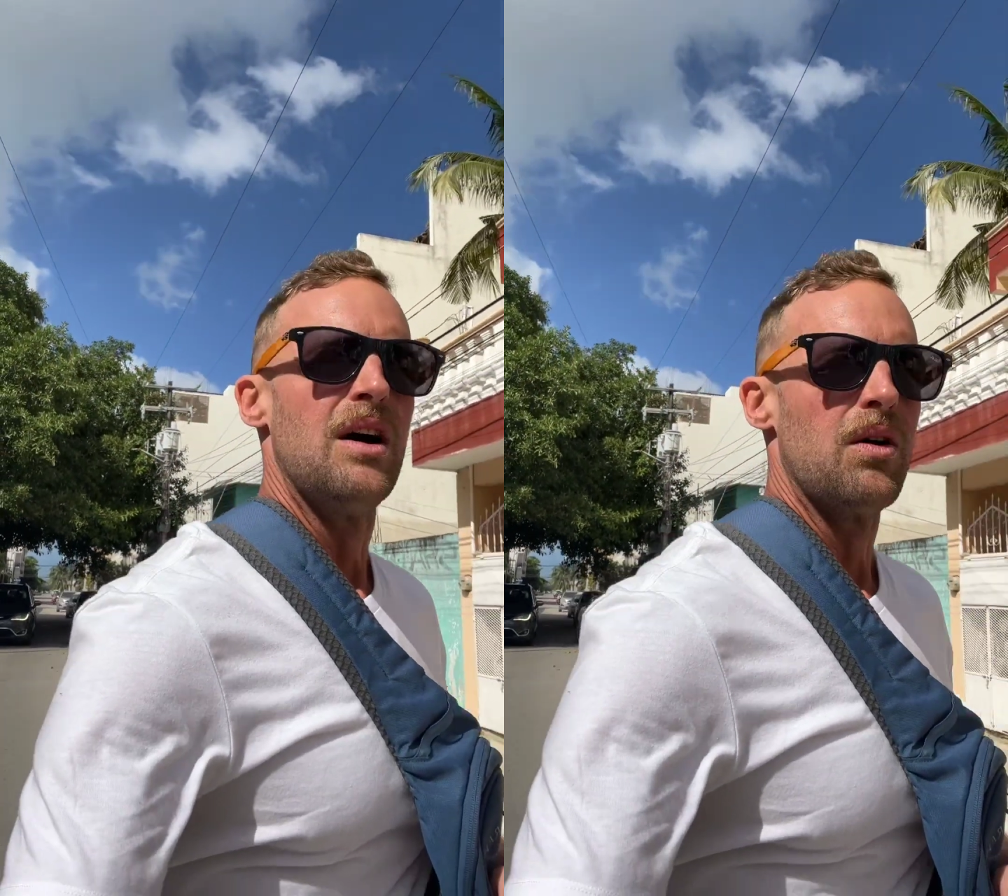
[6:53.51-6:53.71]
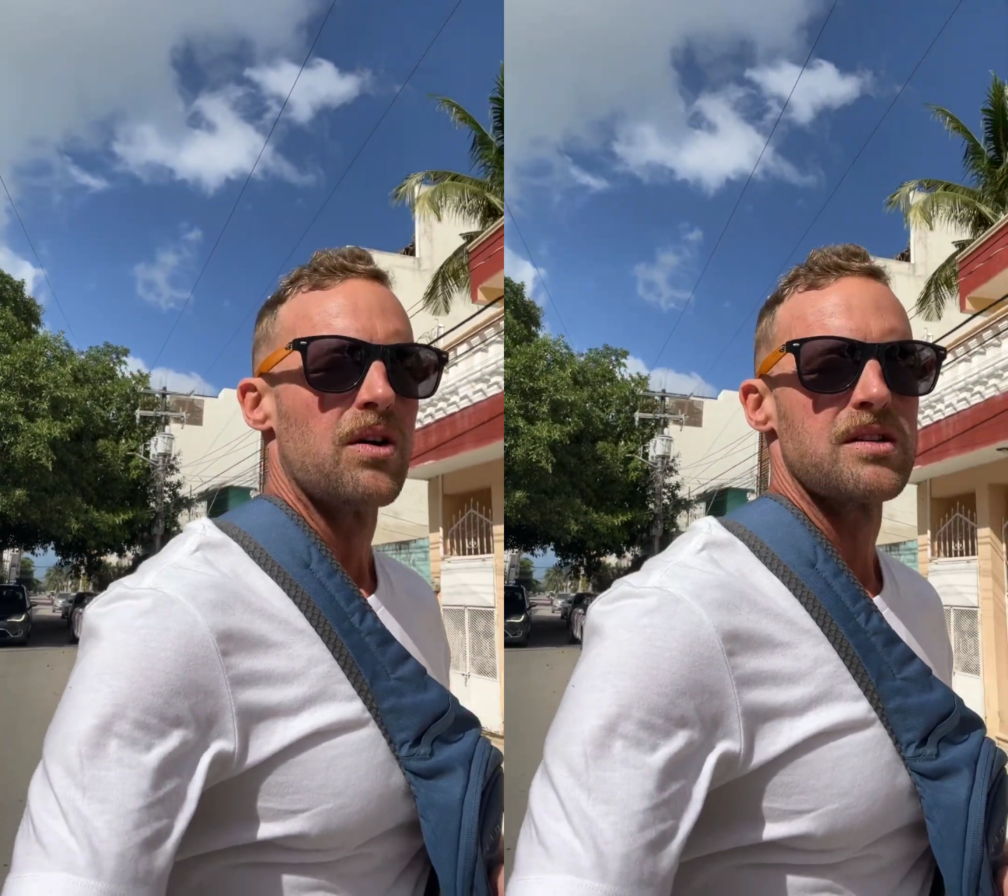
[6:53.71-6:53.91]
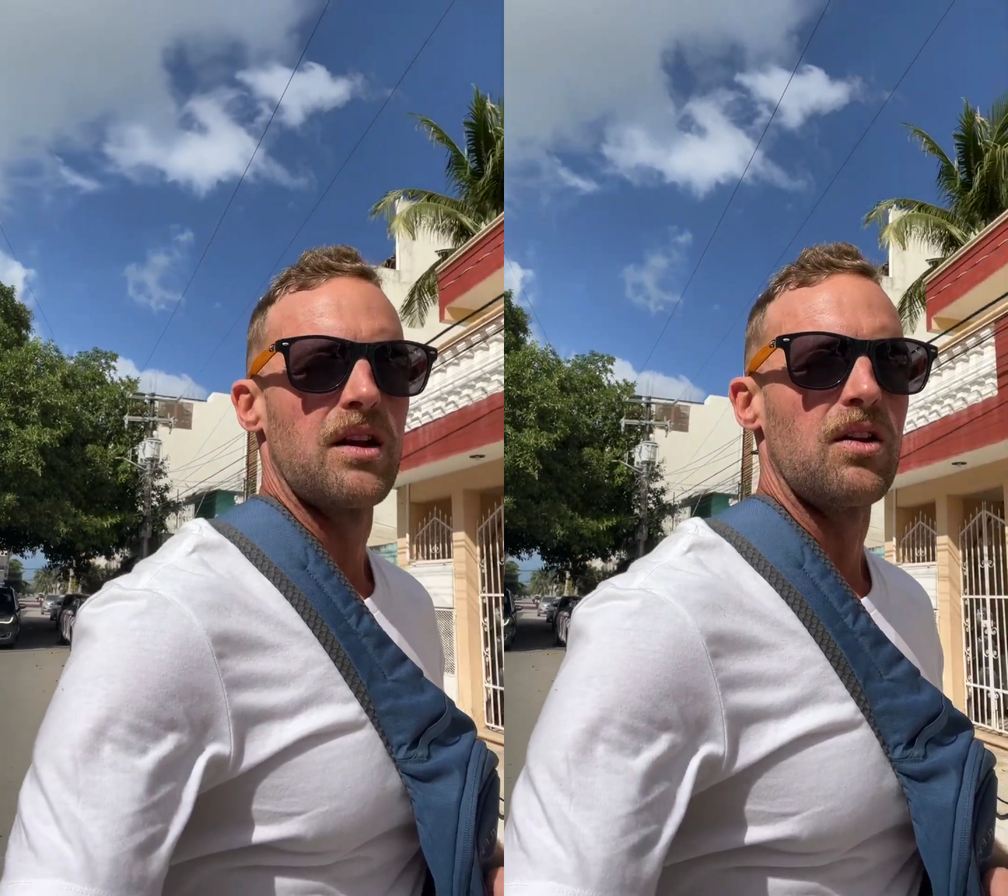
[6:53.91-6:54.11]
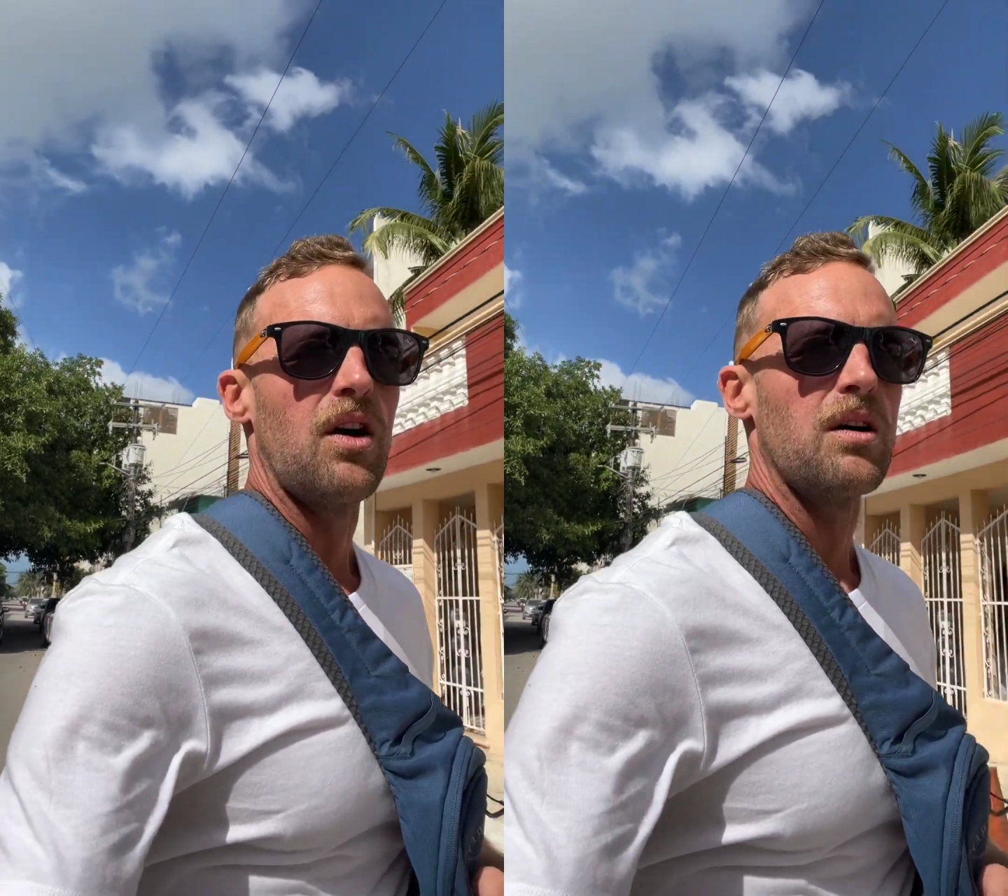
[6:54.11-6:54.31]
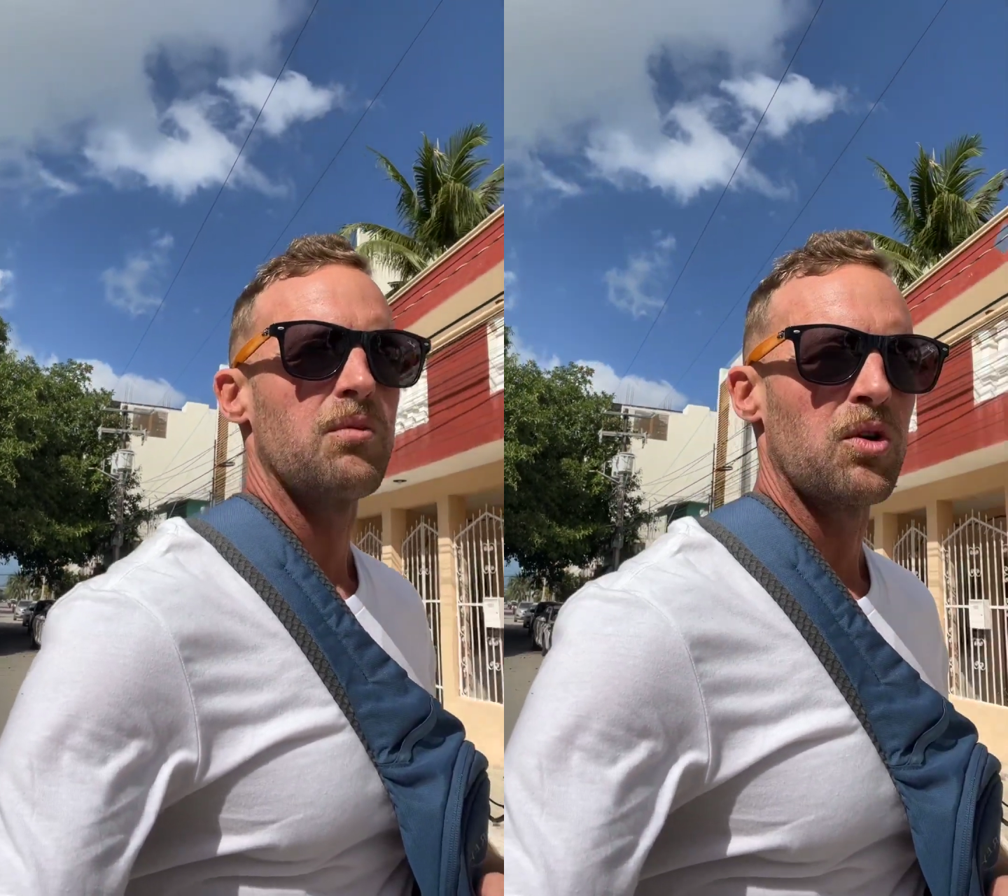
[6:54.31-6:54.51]
Whereas the
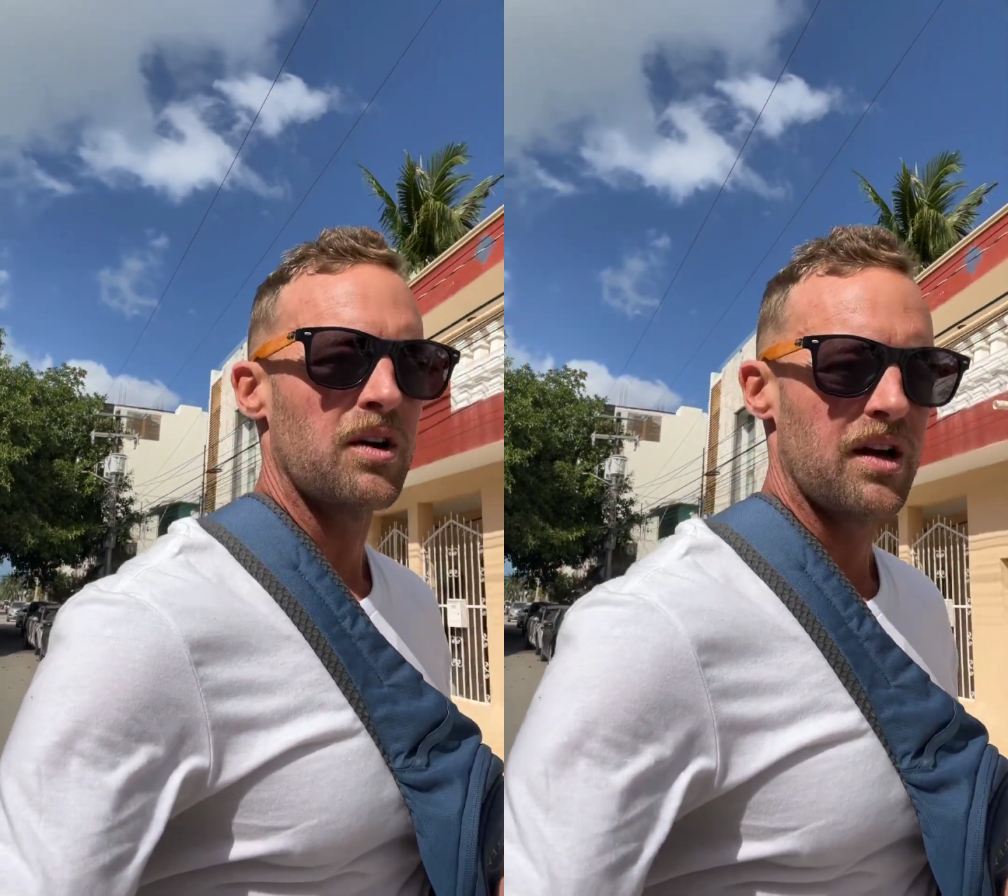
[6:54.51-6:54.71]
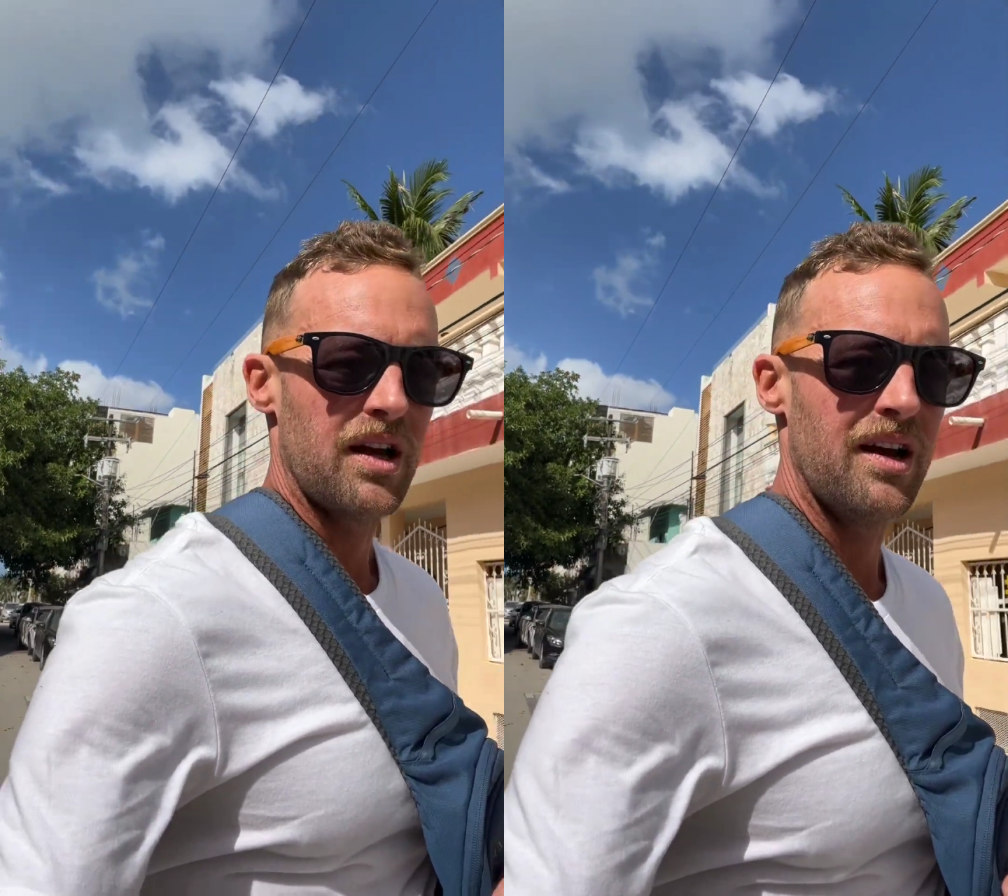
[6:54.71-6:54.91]
longboard,